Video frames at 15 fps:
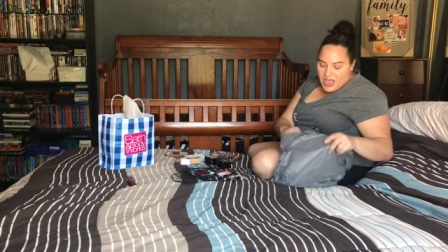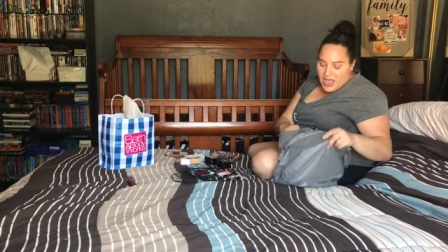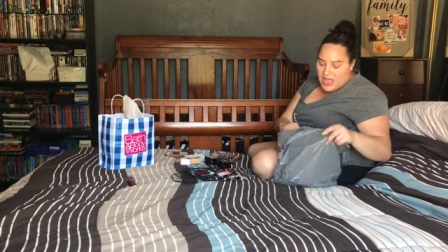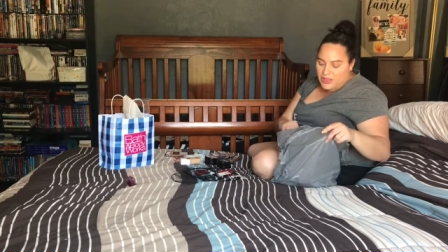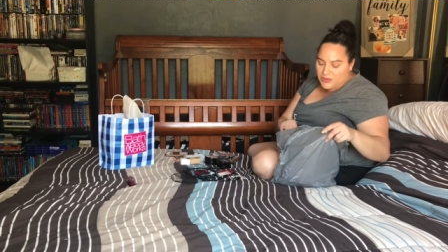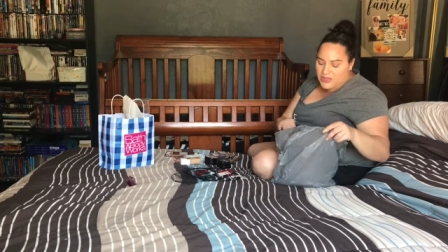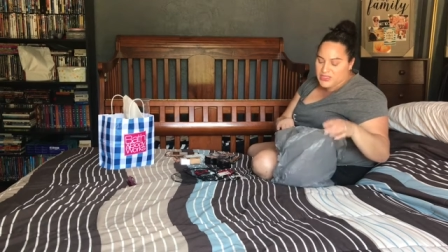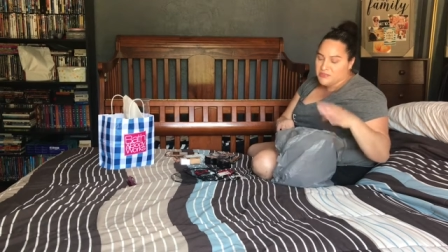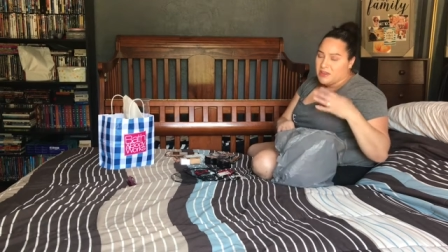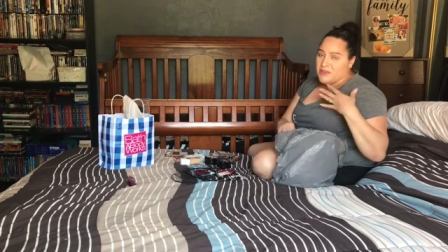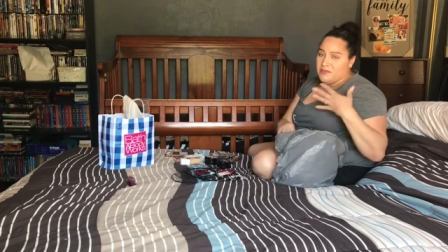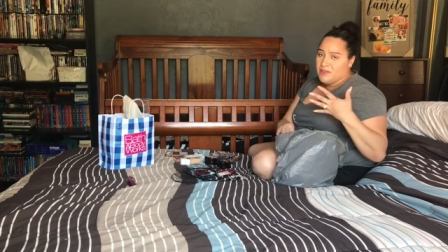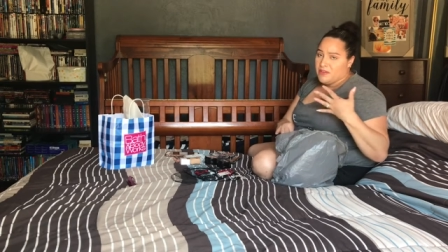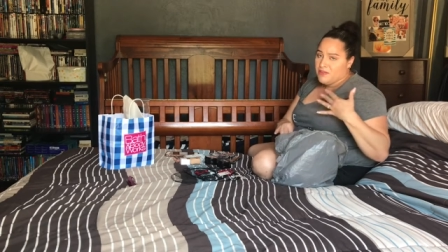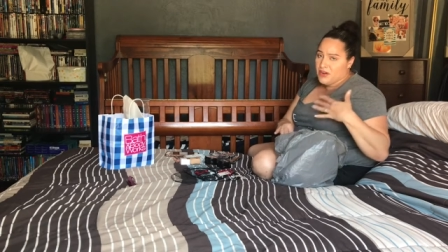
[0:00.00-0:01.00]
Halloween is my
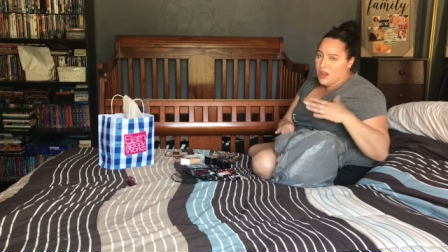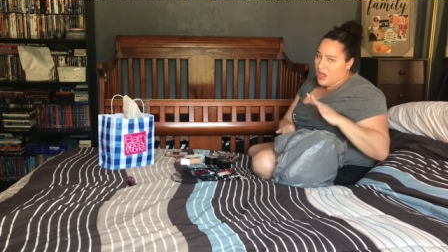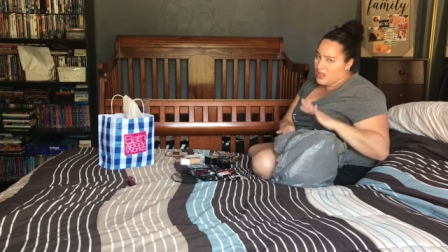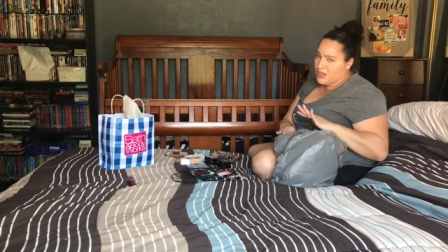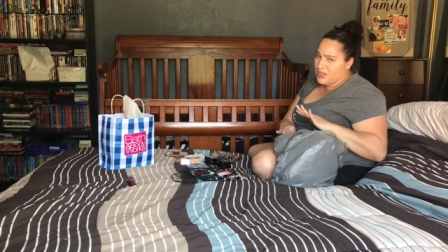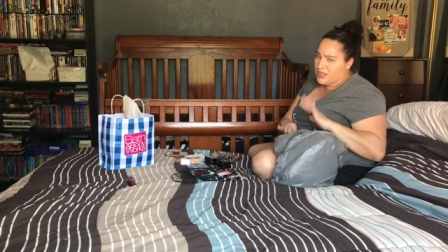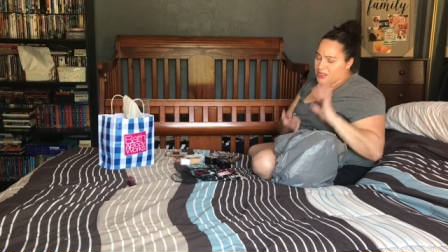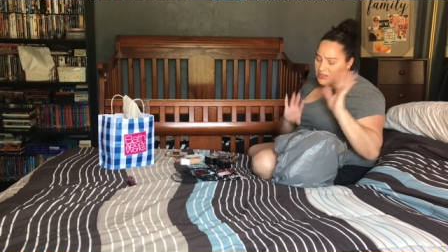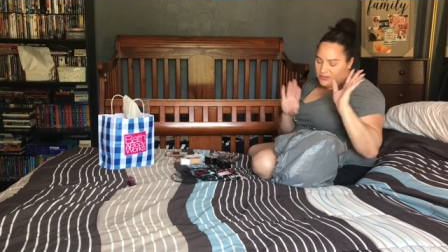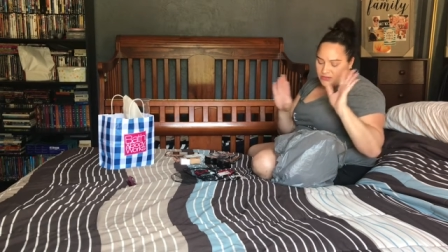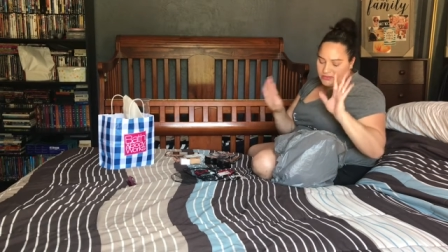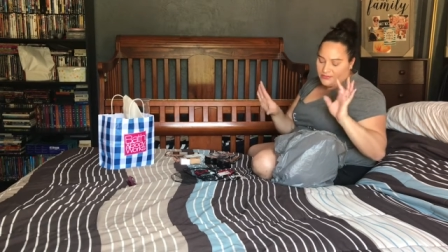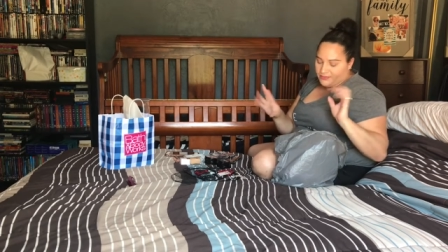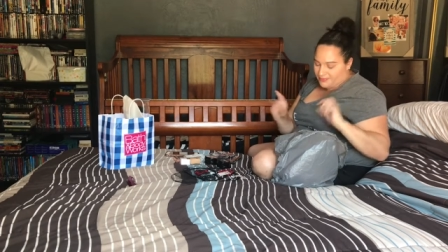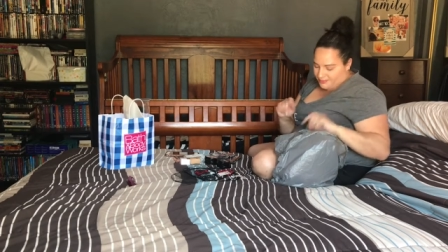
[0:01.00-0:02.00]
favorite holiday,
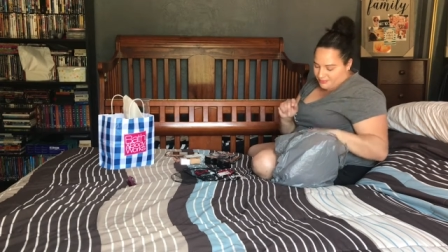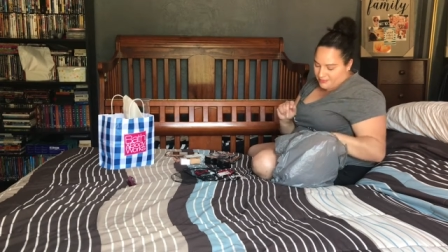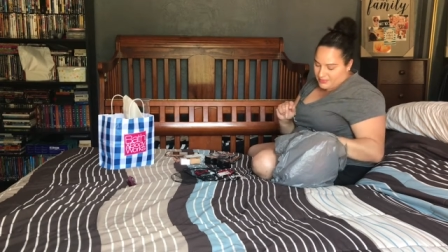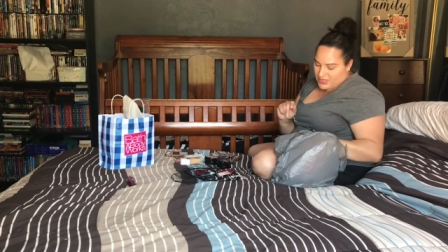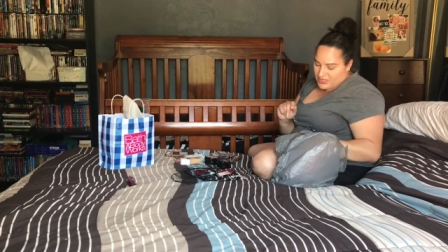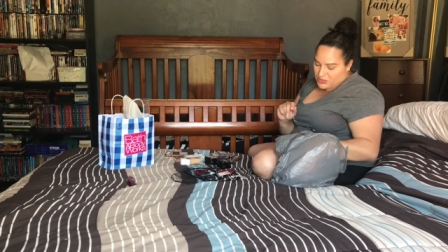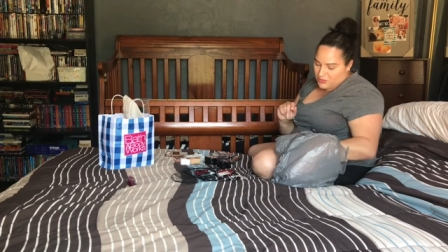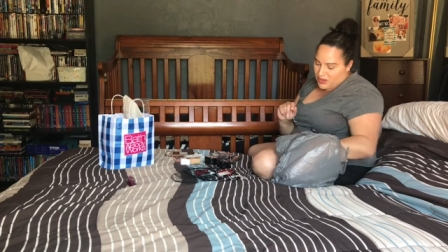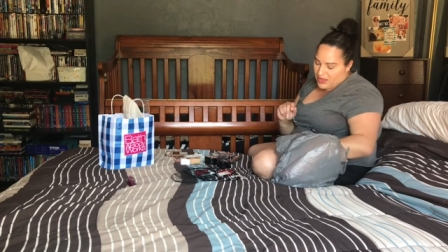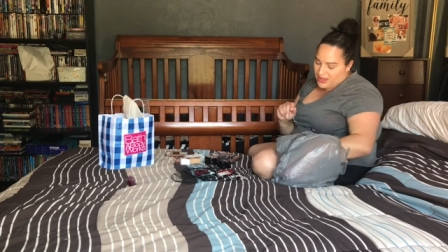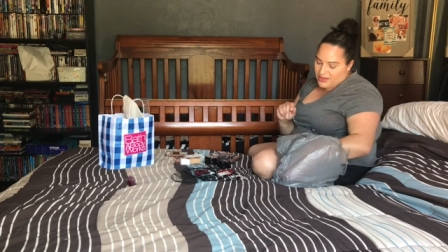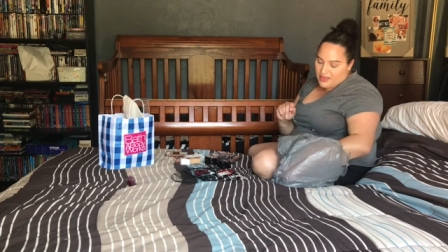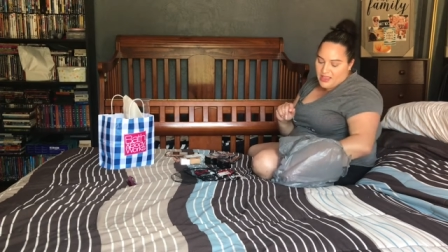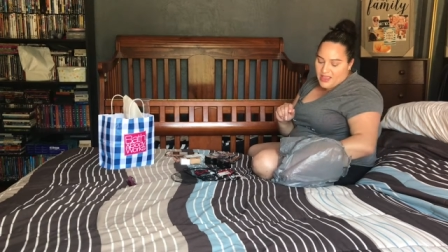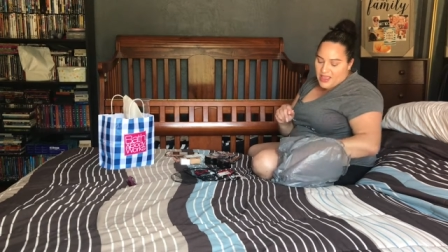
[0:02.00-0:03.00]
so that's why
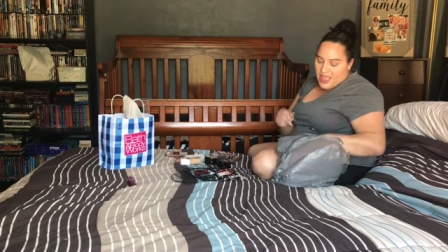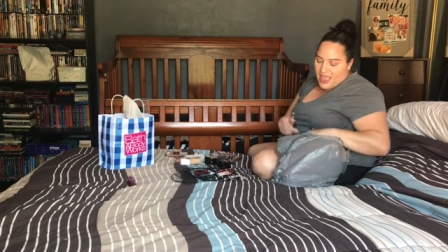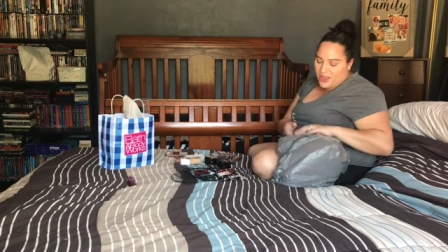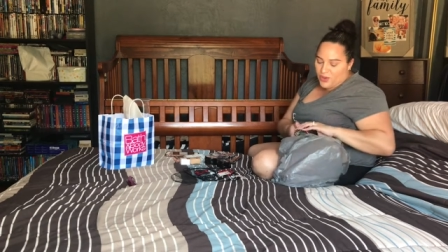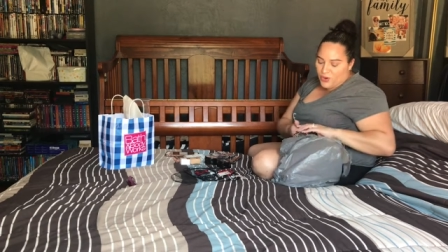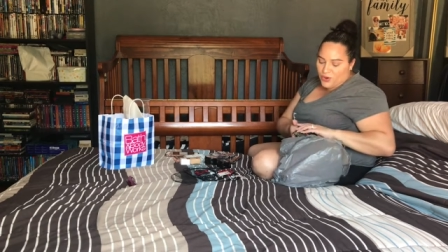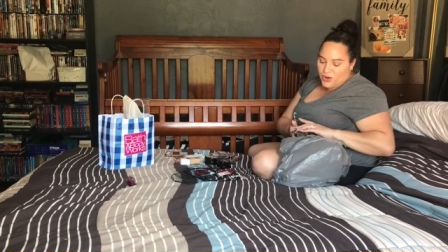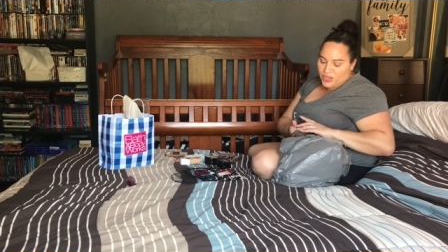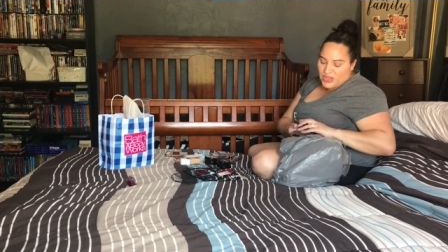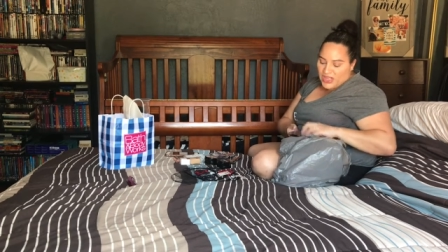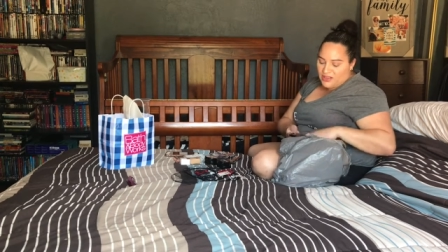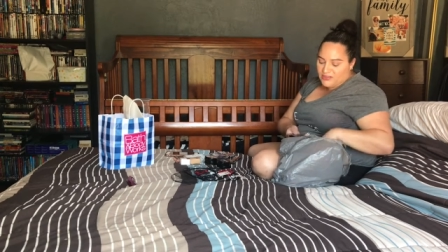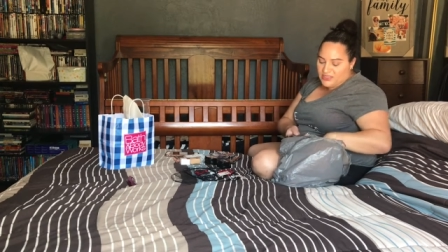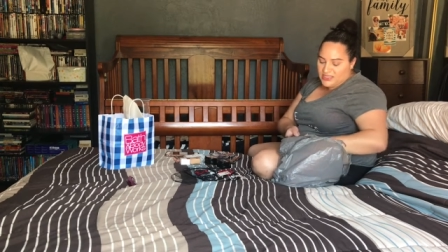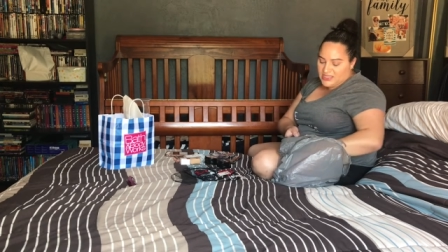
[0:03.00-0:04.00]
I go all
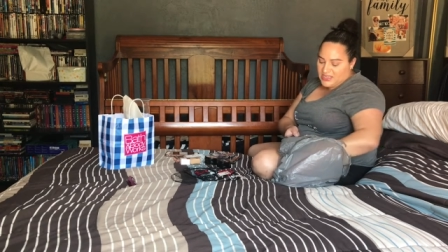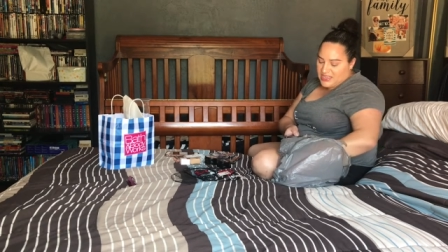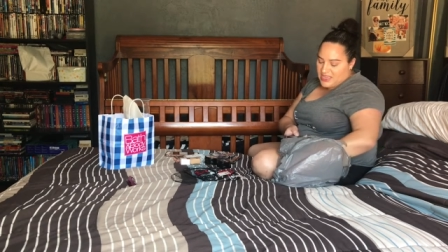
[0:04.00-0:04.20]
out.